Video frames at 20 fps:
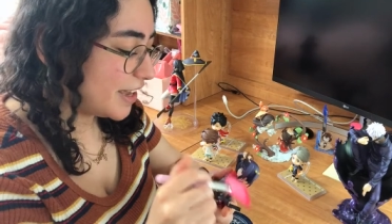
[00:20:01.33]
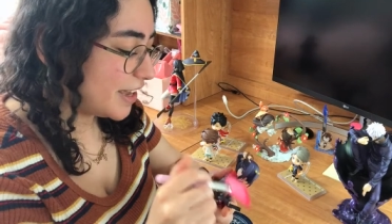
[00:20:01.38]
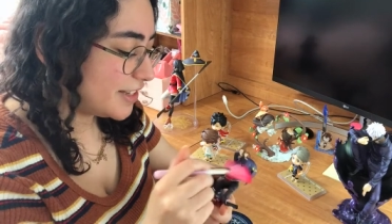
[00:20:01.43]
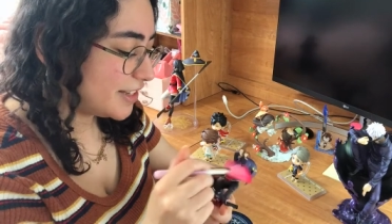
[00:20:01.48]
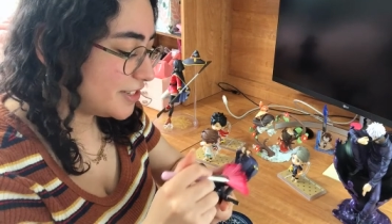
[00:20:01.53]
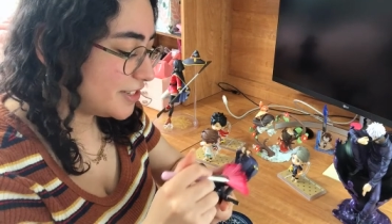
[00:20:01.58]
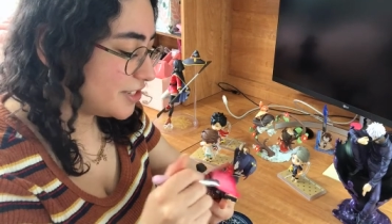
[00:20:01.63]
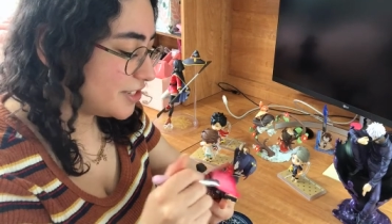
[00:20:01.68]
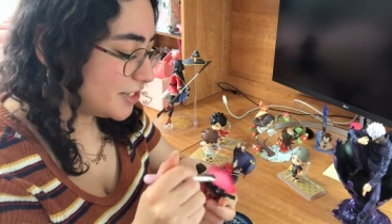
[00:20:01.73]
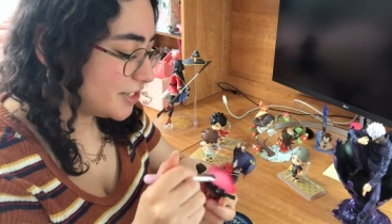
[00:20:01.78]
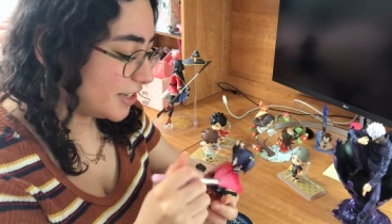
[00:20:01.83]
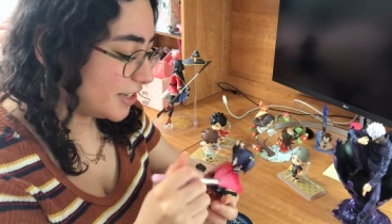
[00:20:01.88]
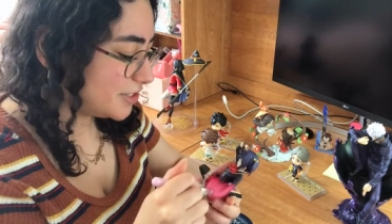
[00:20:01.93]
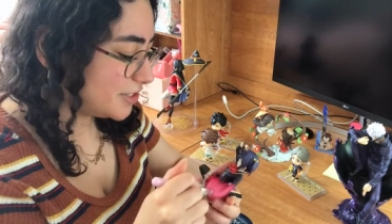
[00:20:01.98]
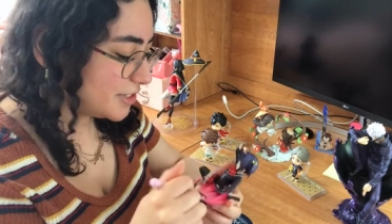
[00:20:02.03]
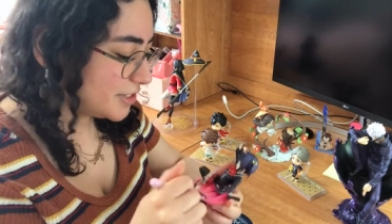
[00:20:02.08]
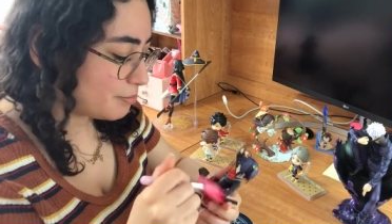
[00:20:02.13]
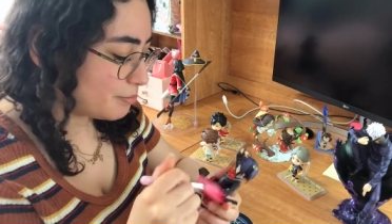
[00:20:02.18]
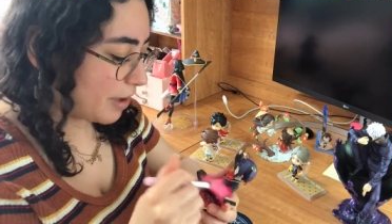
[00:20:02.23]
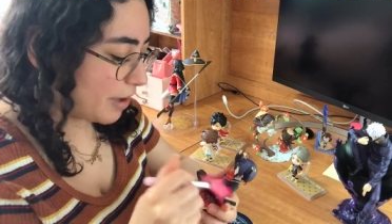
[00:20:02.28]
it
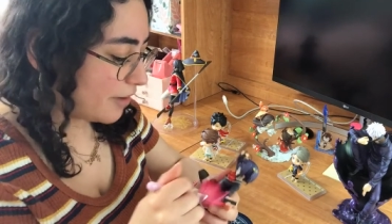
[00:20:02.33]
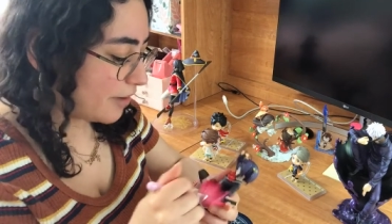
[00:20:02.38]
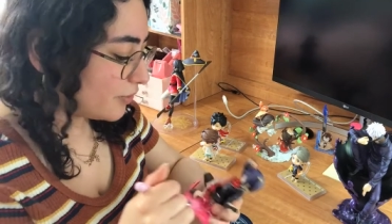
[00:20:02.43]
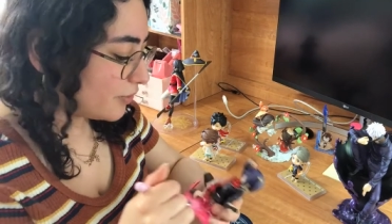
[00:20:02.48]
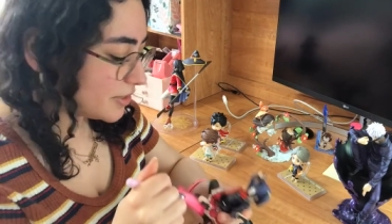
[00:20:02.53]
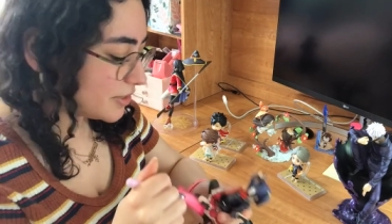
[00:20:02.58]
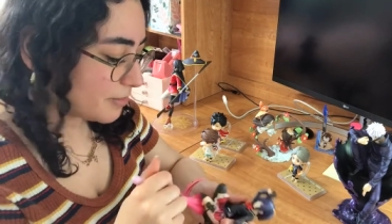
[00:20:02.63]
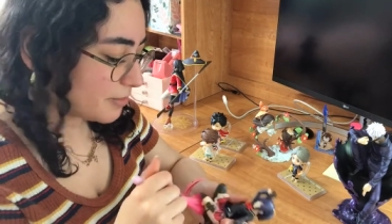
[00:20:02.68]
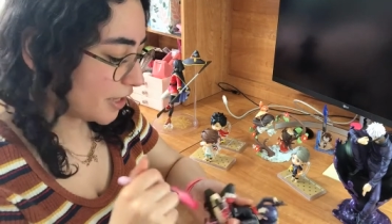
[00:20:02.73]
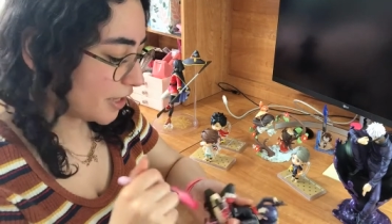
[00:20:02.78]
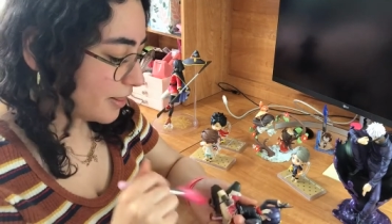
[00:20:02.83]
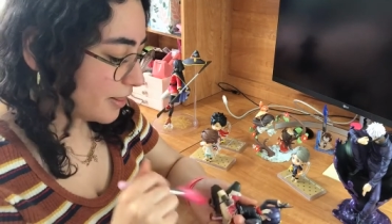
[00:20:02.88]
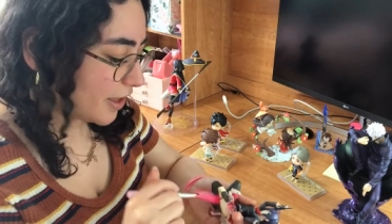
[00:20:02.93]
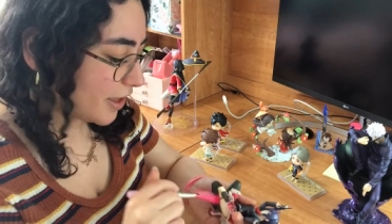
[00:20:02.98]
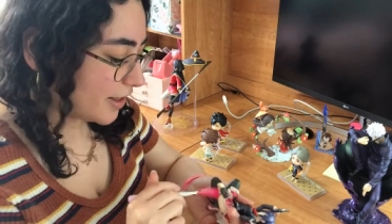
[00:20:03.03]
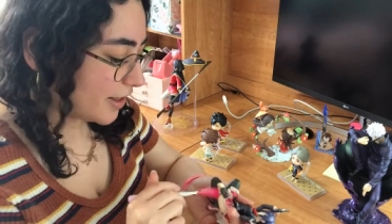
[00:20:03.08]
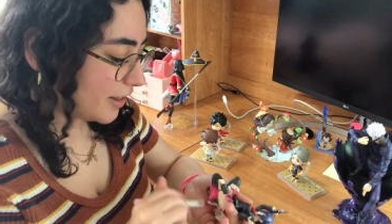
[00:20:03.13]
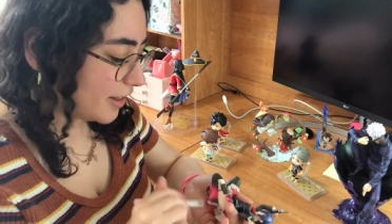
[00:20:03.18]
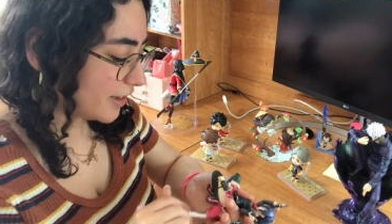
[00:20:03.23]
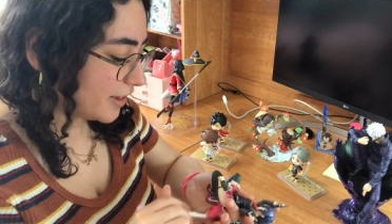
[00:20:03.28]
just baffles me
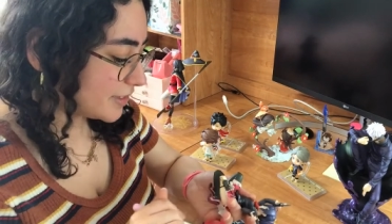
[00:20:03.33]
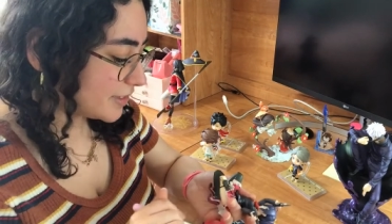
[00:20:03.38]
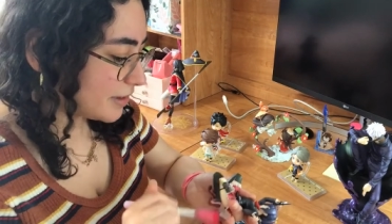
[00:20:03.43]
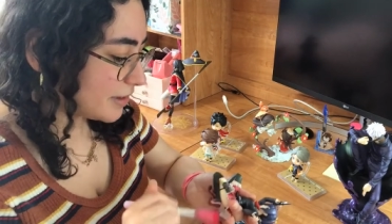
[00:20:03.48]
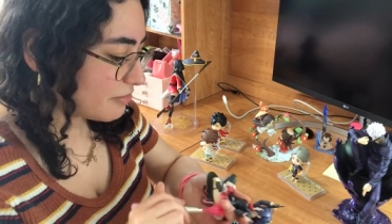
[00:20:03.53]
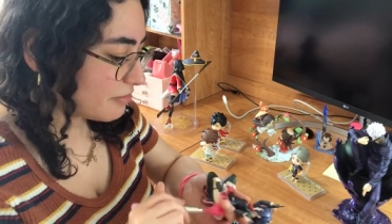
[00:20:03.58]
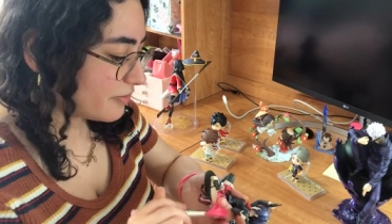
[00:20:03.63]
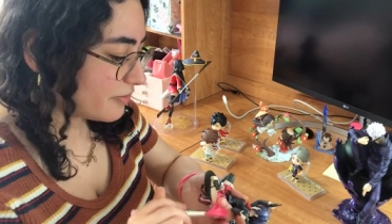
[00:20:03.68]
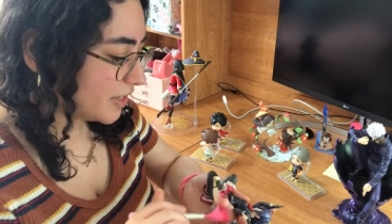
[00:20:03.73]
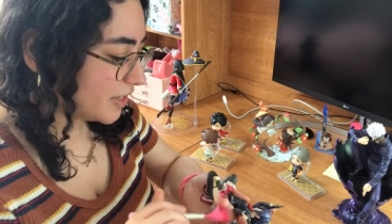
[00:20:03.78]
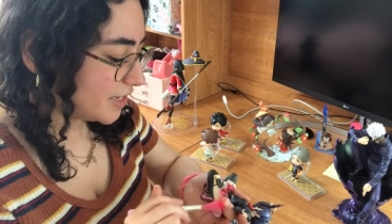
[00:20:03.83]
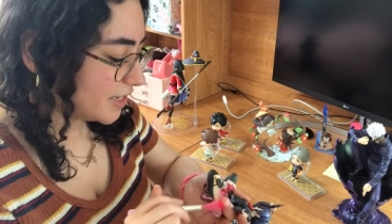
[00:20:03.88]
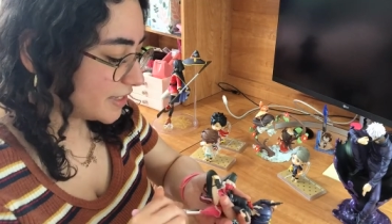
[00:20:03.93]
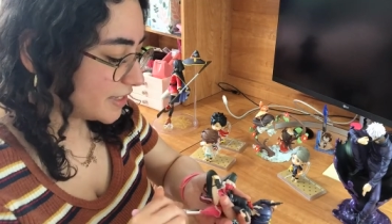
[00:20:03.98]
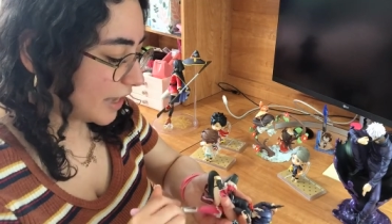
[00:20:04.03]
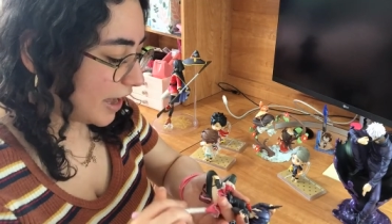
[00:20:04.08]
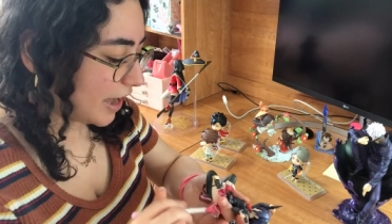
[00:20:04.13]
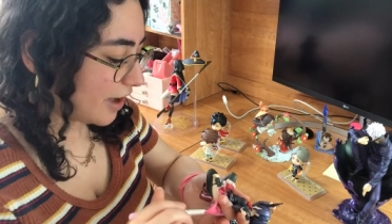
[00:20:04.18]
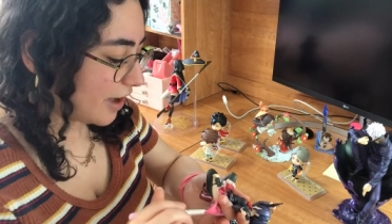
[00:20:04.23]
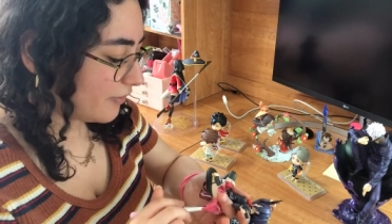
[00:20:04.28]
that like some of these
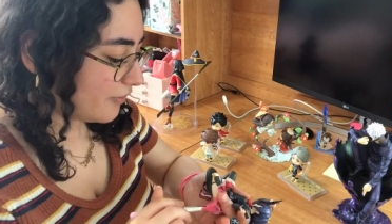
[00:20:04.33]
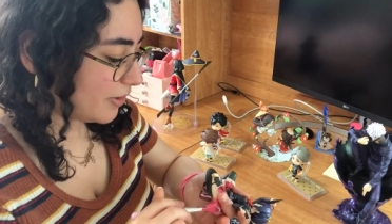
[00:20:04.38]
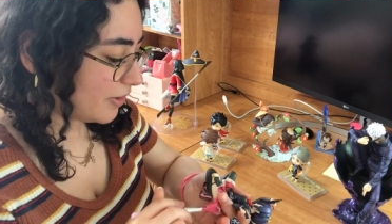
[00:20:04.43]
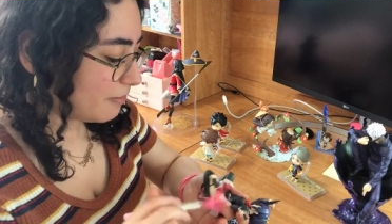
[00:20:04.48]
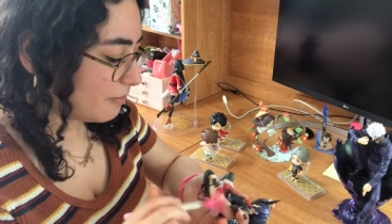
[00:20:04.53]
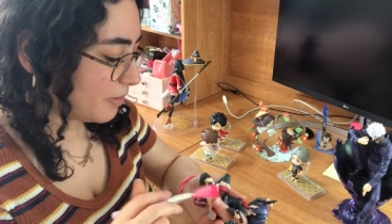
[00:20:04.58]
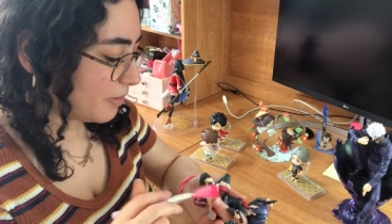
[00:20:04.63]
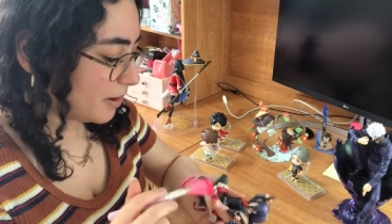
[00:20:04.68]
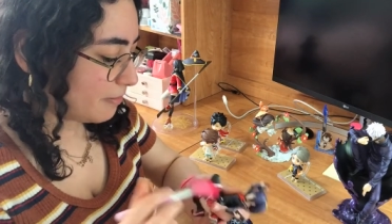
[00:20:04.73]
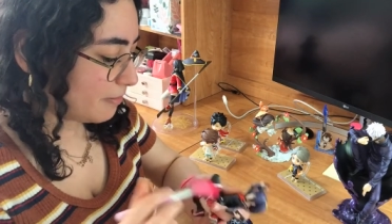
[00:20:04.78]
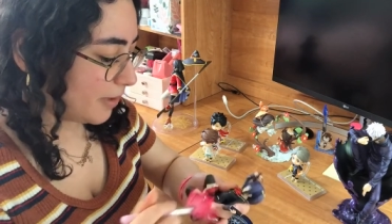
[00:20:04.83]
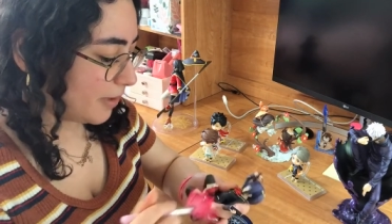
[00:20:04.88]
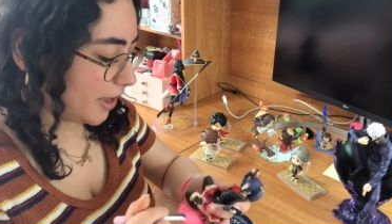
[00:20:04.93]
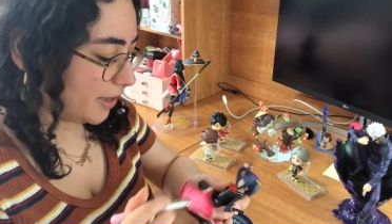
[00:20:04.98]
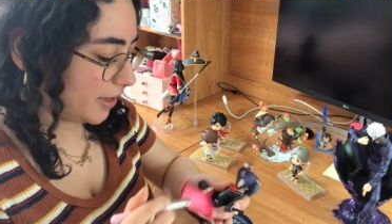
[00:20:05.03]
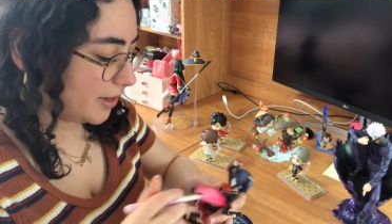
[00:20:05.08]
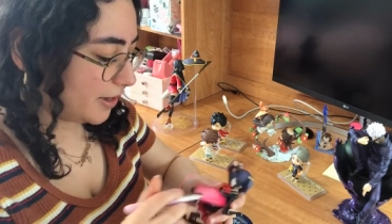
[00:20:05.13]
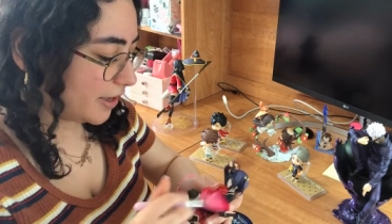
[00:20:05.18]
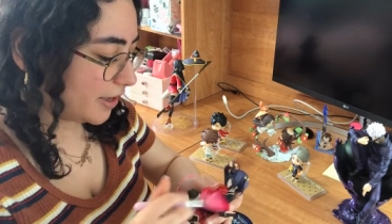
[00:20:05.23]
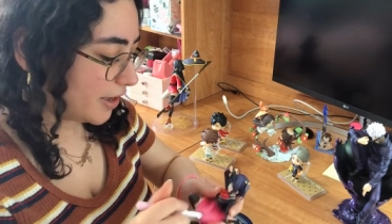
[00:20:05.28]
haven't been
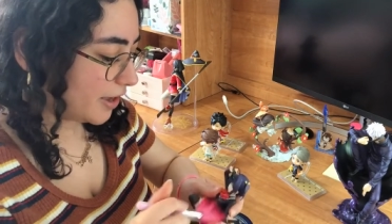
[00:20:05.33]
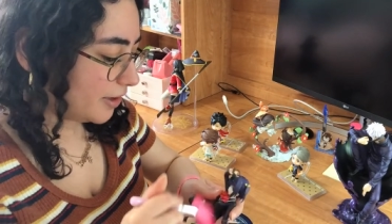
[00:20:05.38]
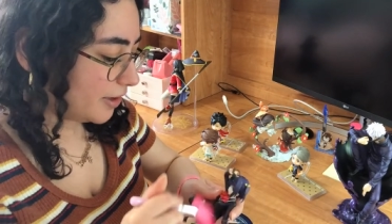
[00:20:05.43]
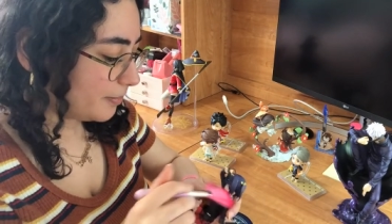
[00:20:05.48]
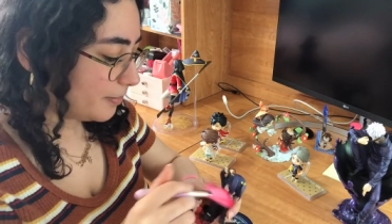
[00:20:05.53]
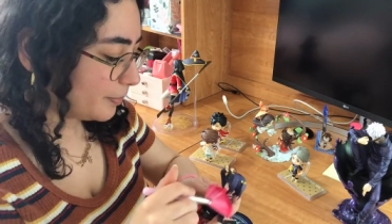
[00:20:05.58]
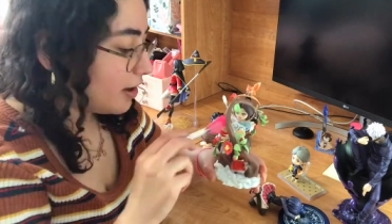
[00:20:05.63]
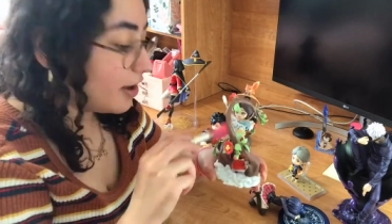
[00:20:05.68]
made yet.